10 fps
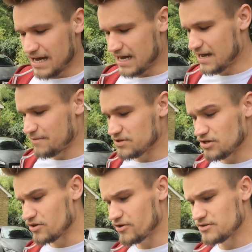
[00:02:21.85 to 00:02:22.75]

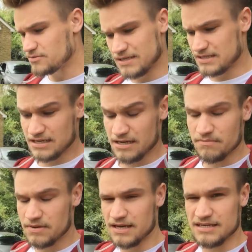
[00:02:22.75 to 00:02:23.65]
euros, which
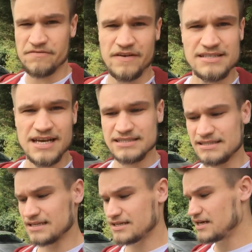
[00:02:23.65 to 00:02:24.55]
is a
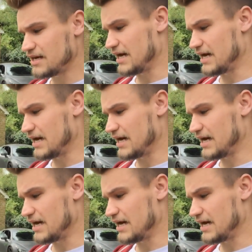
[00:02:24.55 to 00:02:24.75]
fantastic